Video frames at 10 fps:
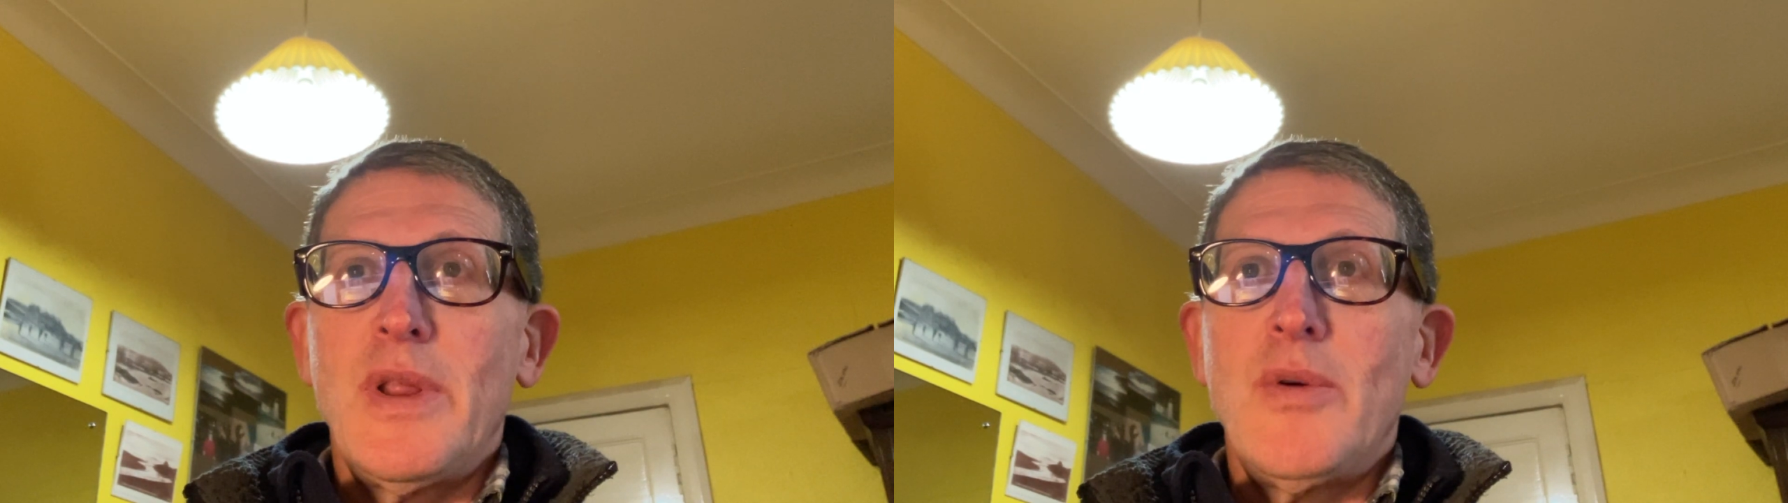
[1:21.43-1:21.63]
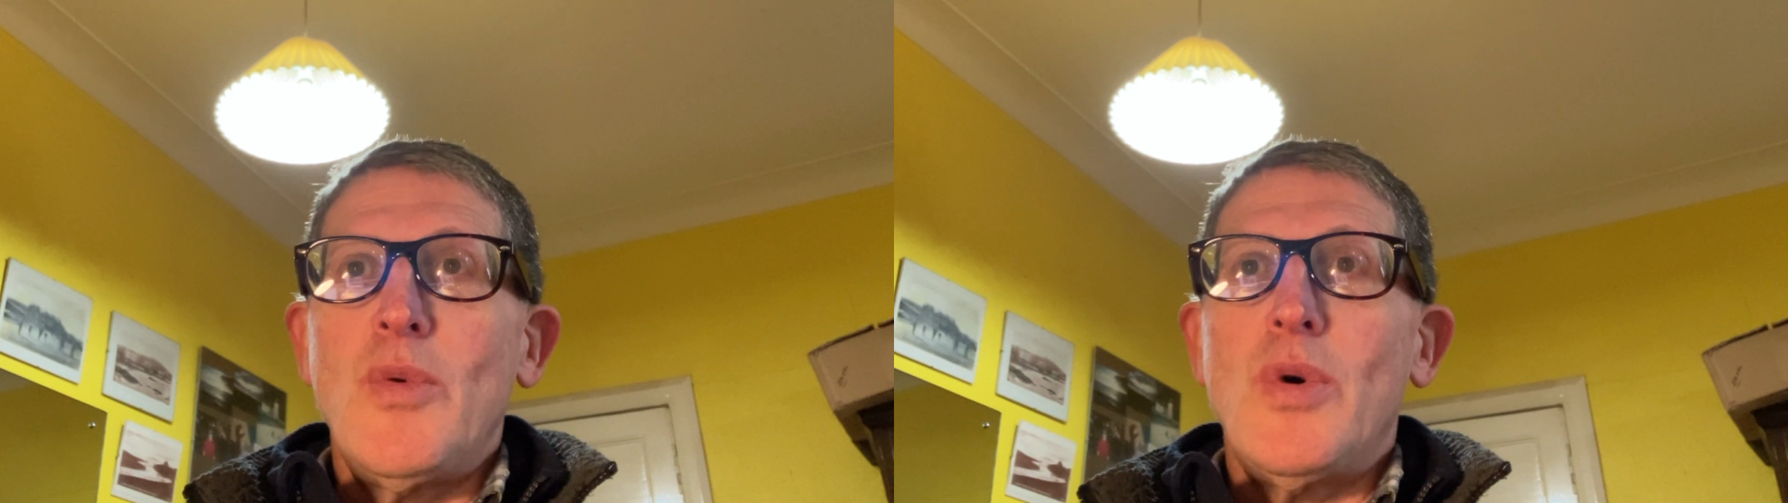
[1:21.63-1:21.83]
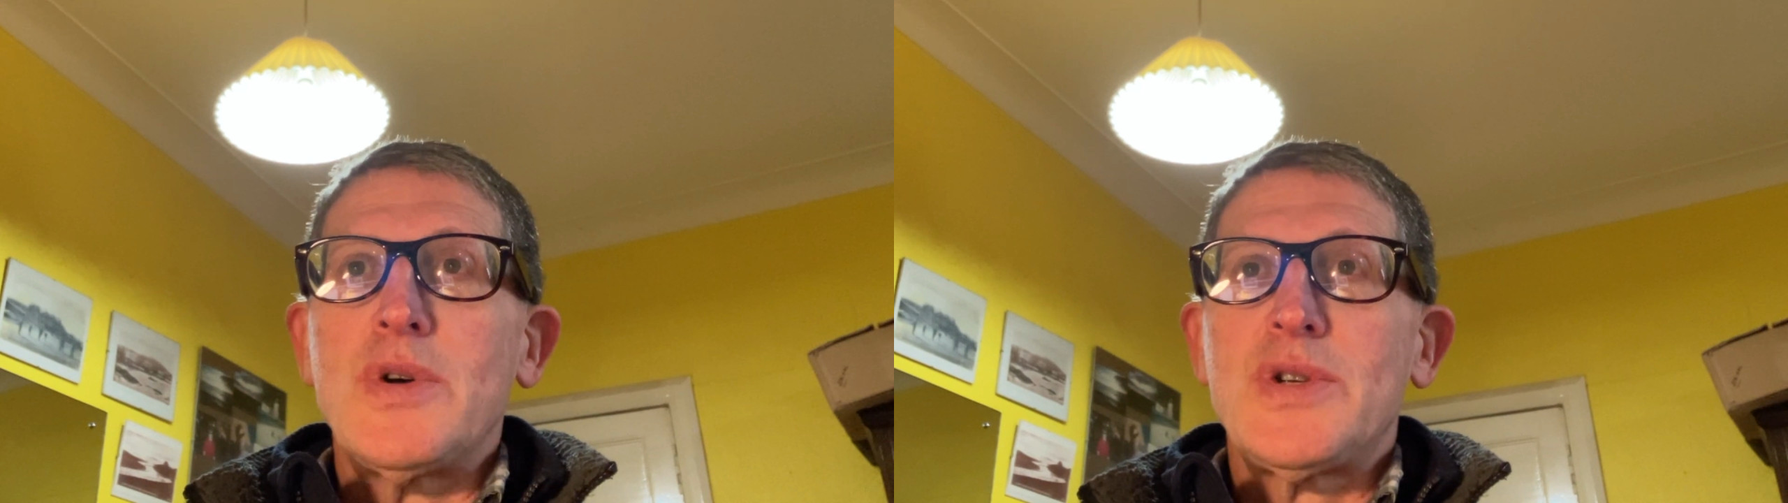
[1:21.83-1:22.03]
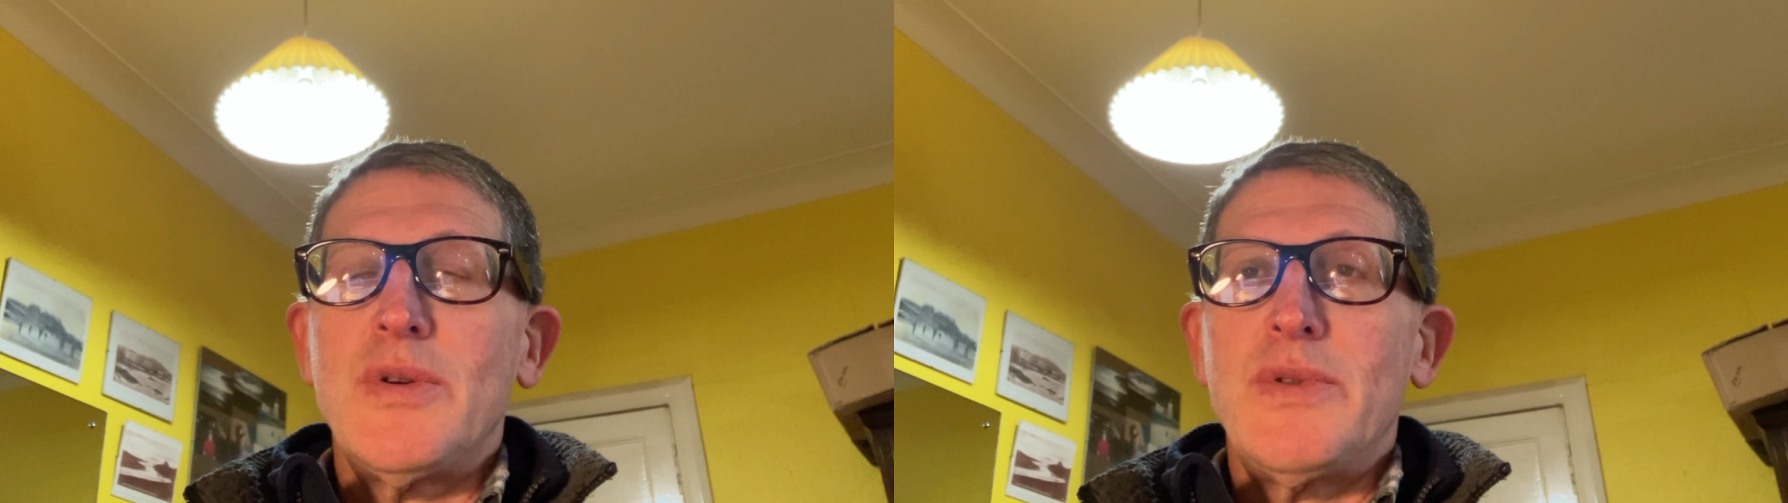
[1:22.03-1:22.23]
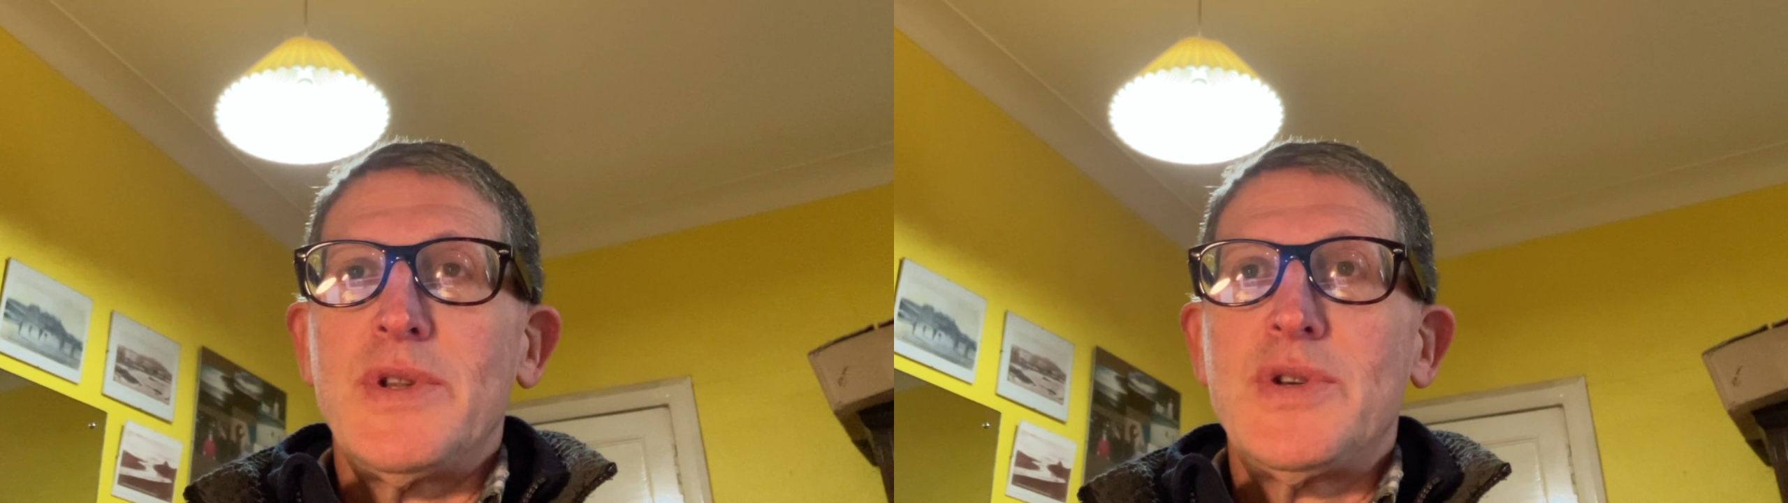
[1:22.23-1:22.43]
that walks
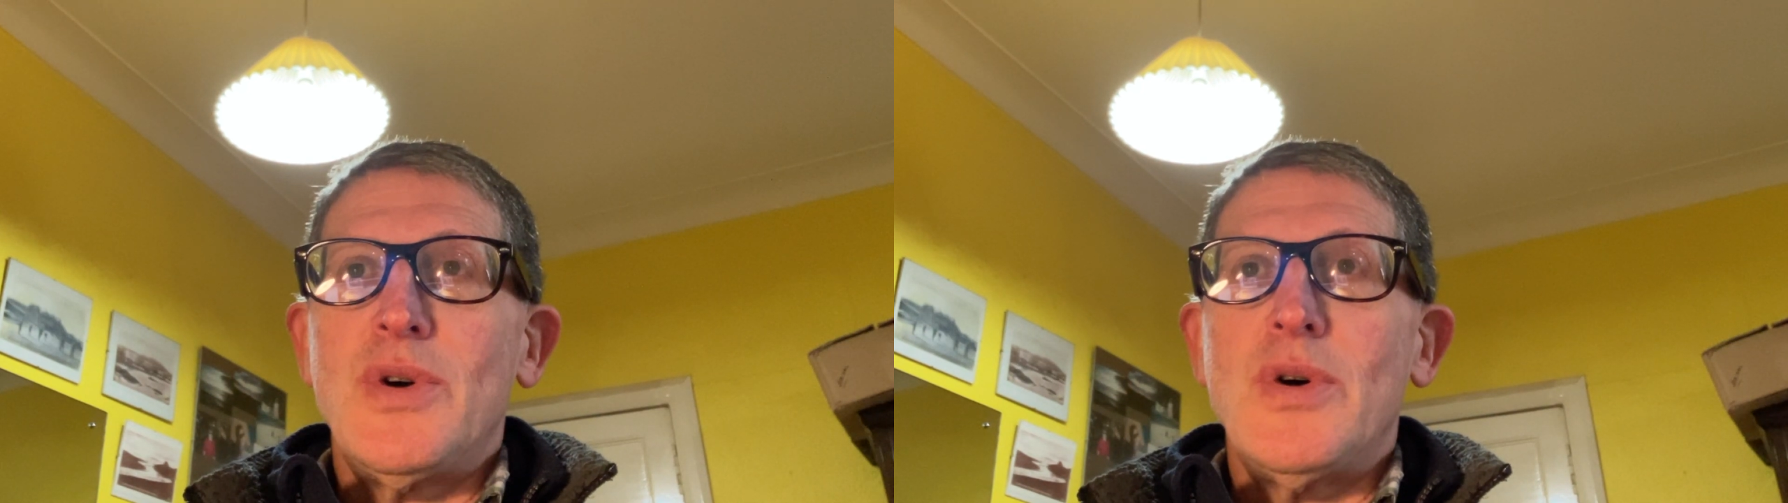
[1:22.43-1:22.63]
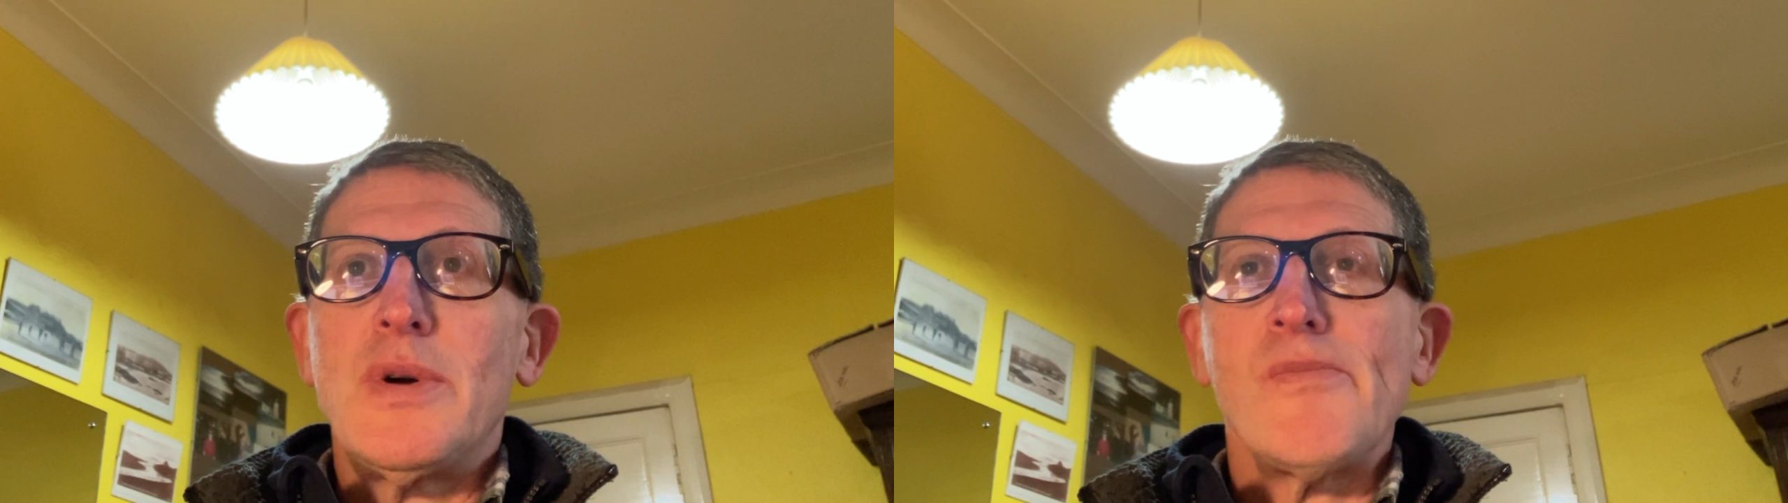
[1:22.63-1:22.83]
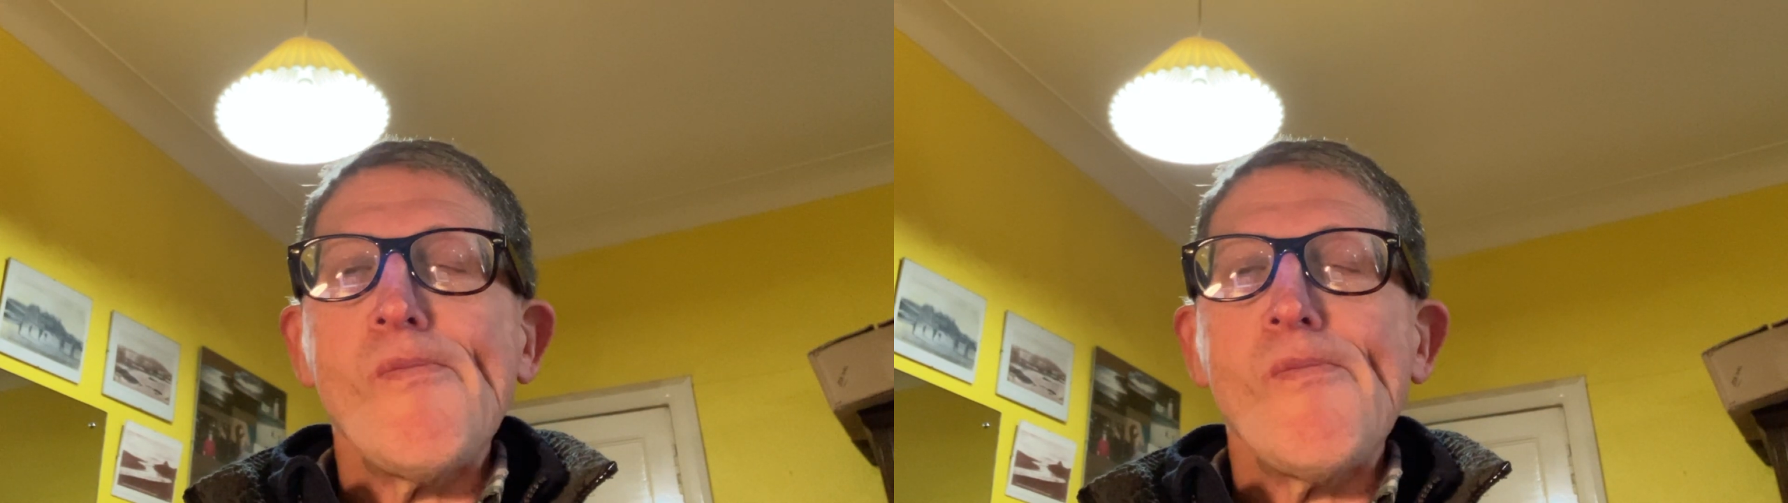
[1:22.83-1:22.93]
through the door,